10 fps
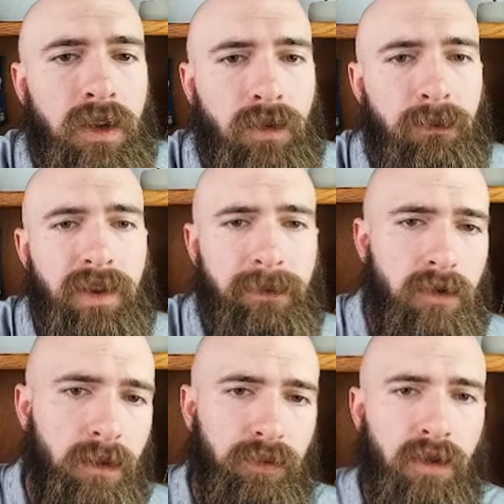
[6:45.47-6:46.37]
When
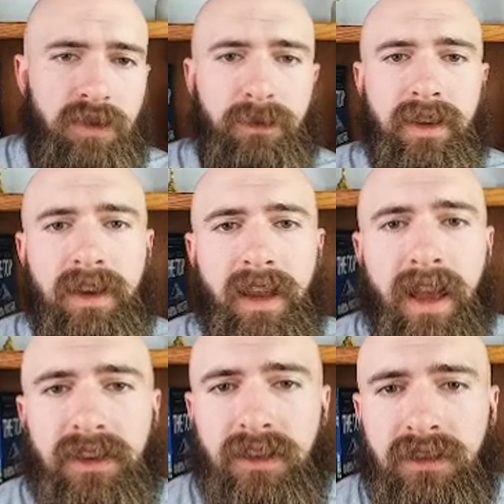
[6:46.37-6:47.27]
people approach me and
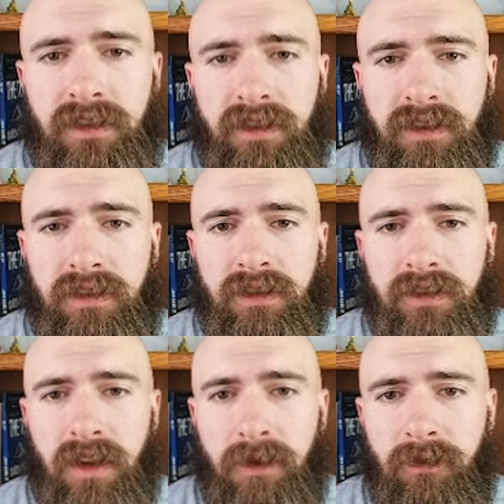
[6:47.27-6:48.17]
ask to
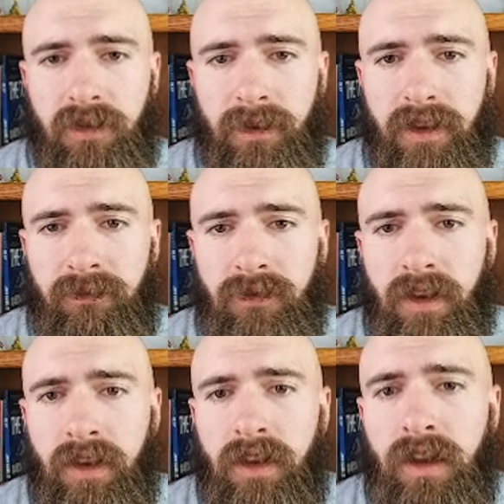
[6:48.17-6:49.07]
study with me,
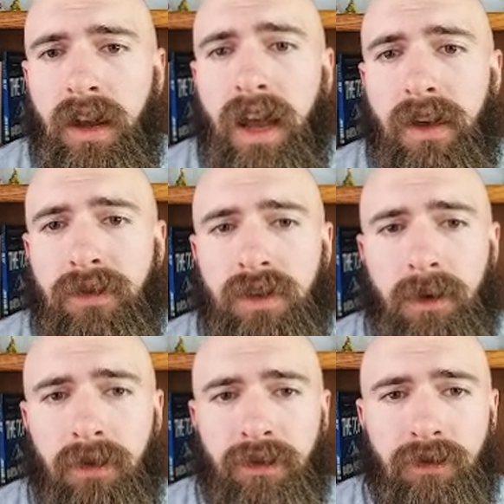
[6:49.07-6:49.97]
I have a
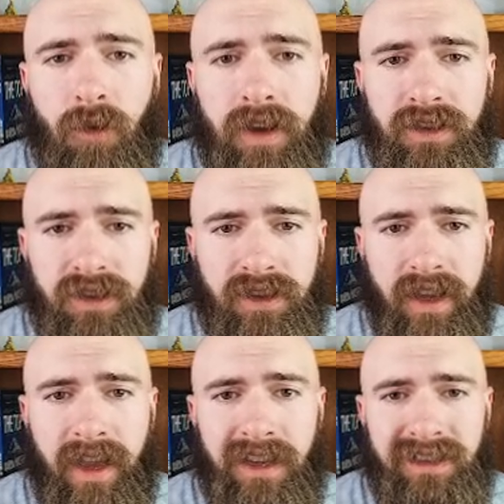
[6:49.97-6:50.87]
number of questions
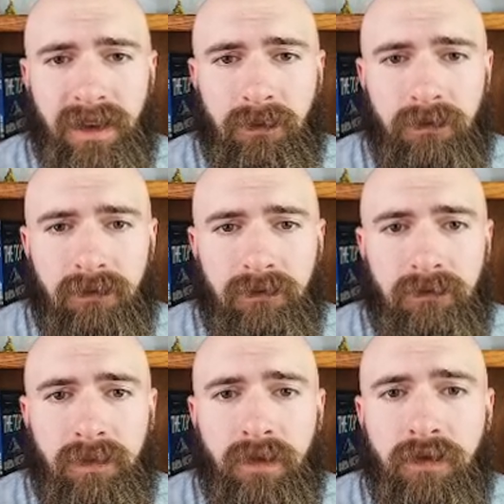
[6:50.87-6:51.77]
I ask them
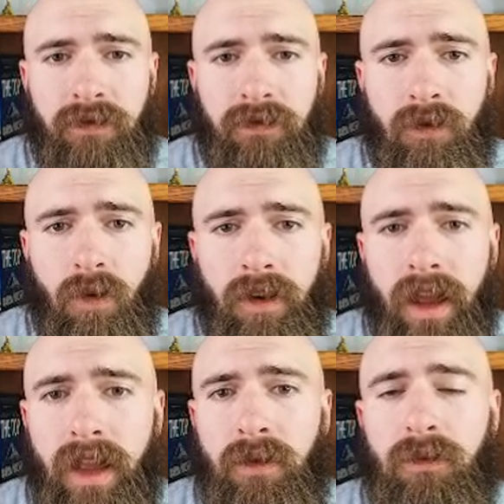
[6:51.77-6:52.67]
before
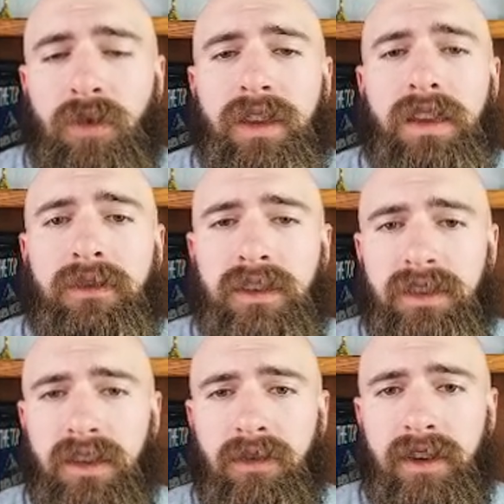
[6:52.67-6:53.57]
I will even
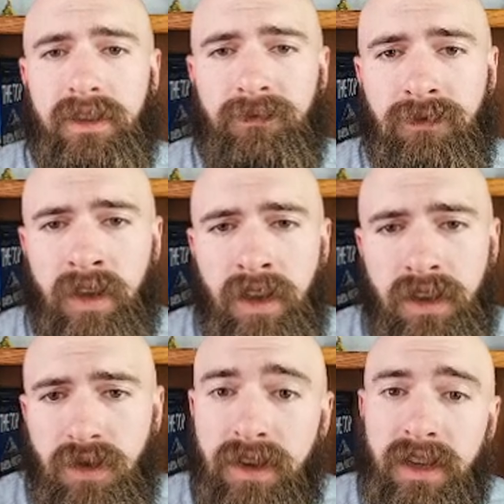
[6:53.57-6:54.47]
consider it.
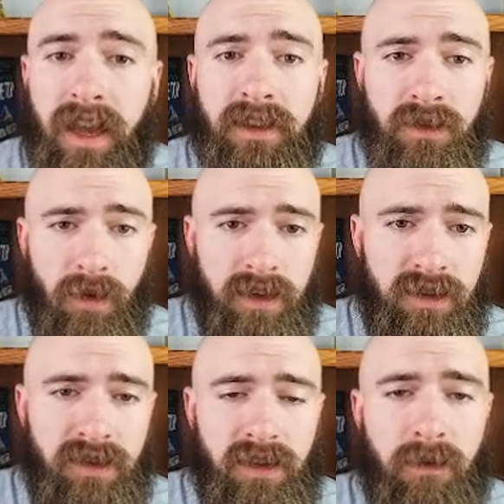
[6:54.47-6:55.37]
You need to ask
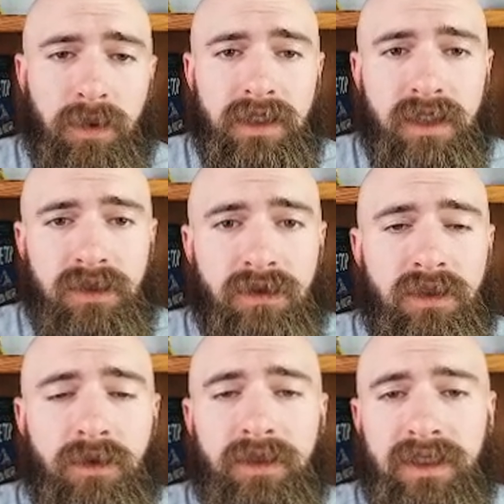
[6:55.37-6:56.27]
questions of potential
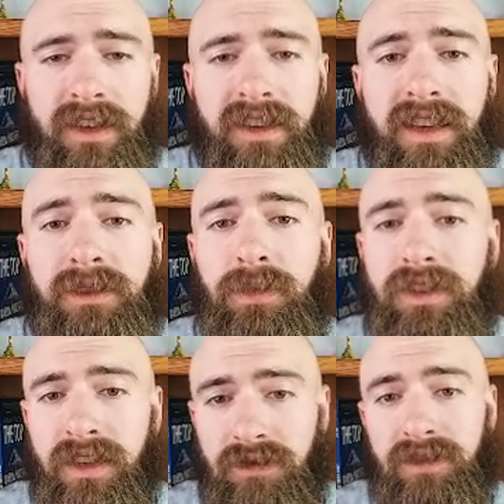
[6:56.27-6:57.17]
students and, yes,
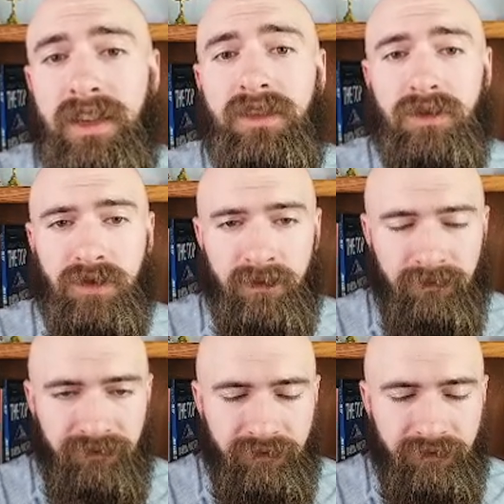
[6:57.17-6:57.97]
potential teachers.